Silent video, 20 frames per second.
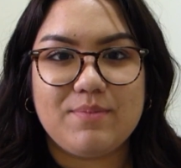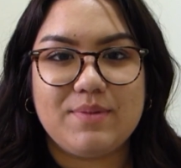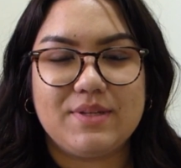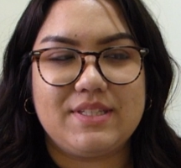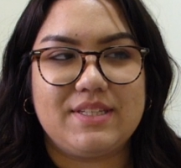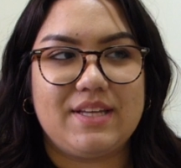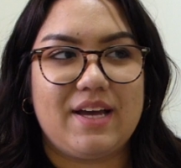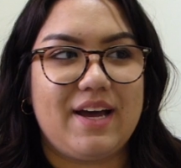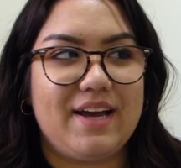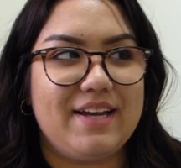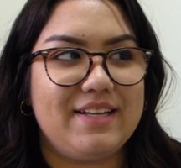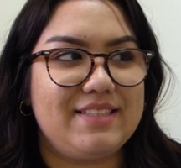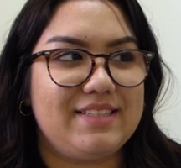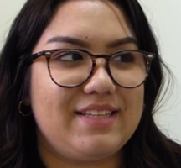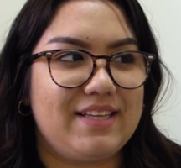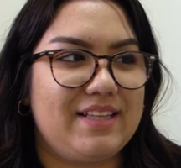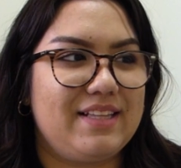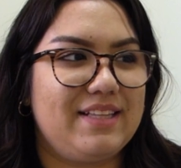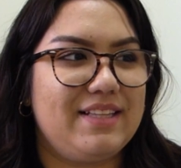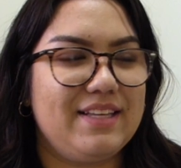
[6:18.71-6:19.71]
besides
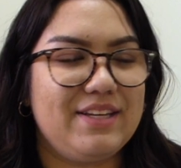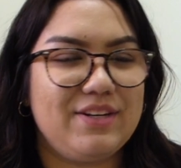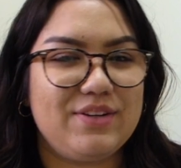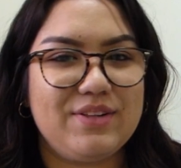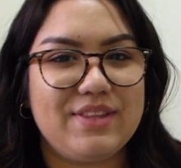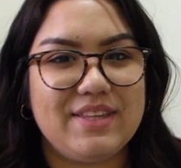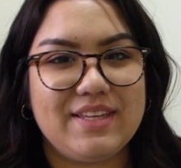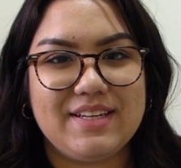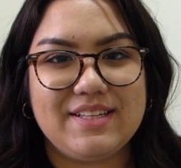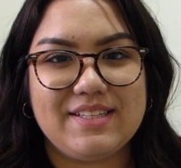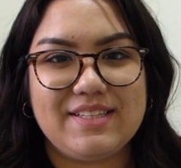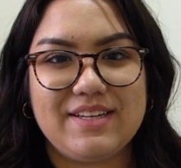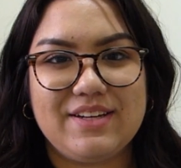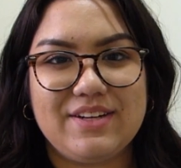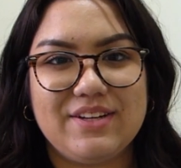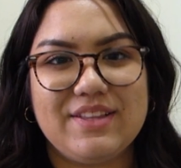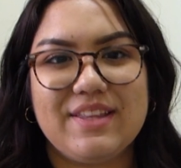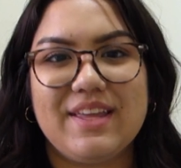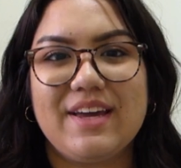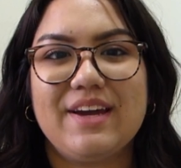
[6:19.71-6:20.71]
like little things
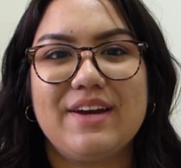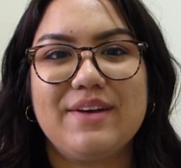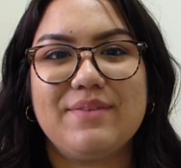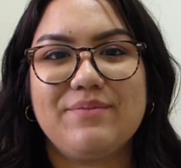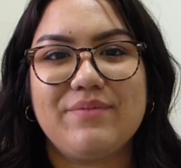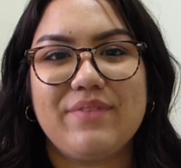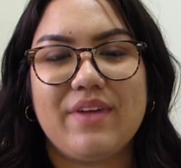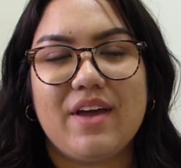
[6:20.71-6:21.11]
here and there.